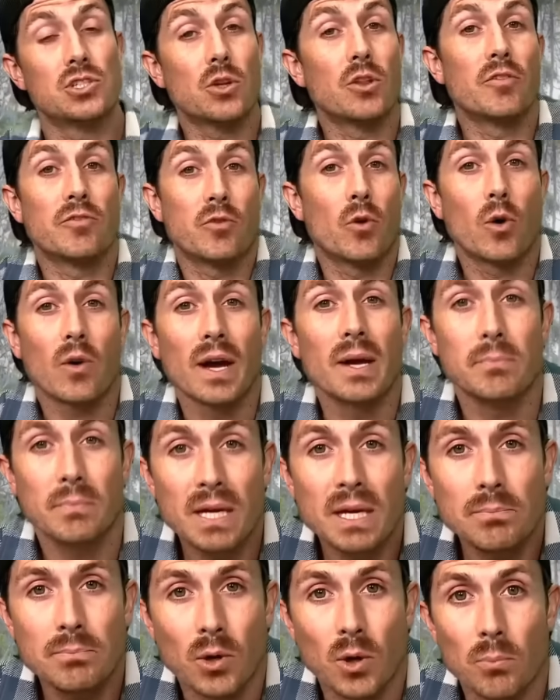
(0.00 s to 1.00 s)
And so the Foray
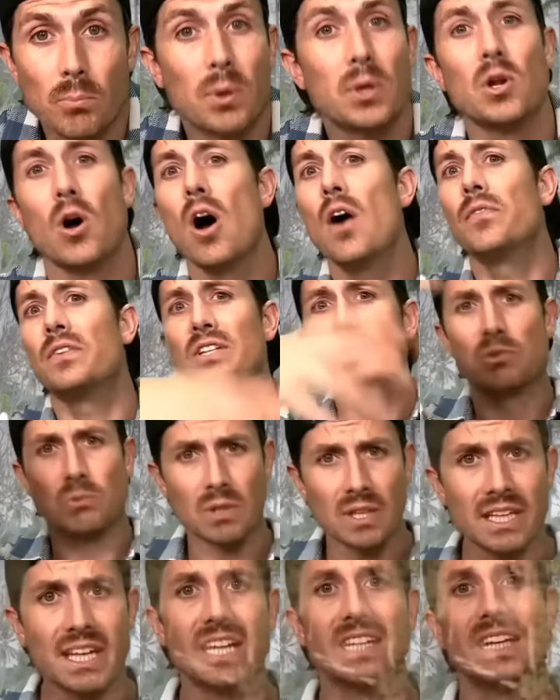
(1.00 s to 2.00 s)
people put on these
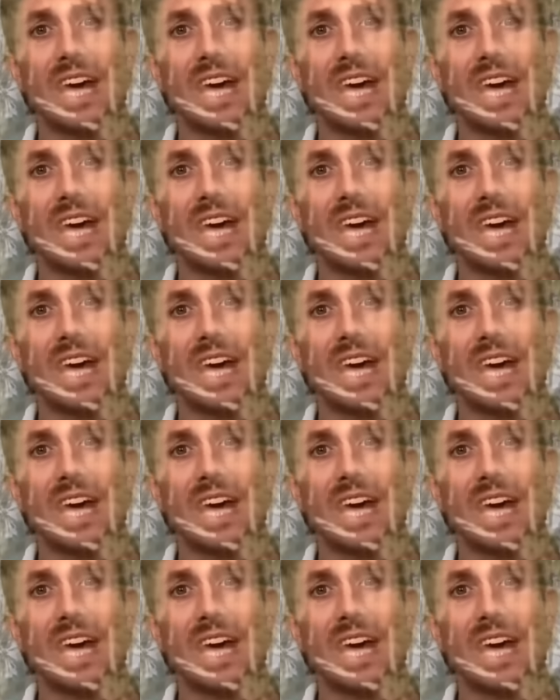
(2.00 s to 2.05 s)
really